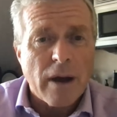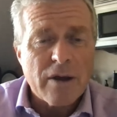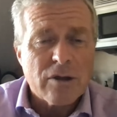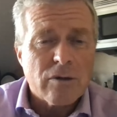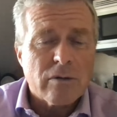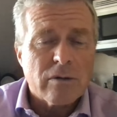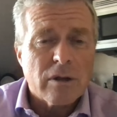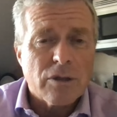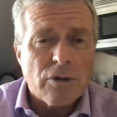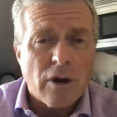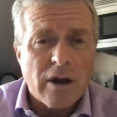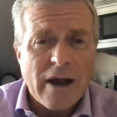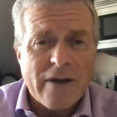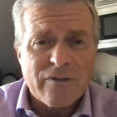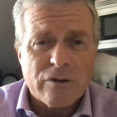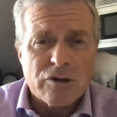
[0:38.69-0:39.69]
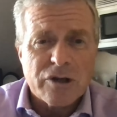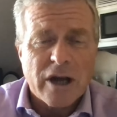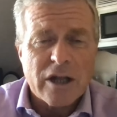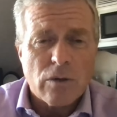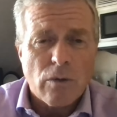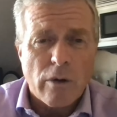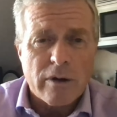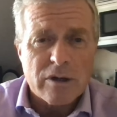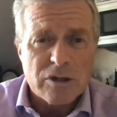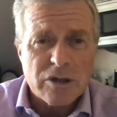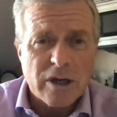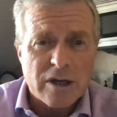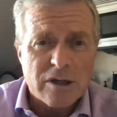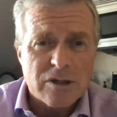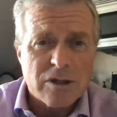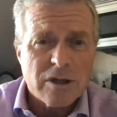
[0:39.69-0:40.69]
I certainly thought after January
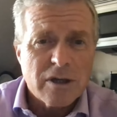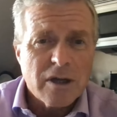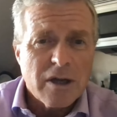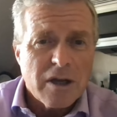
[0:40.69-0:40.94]
sixth,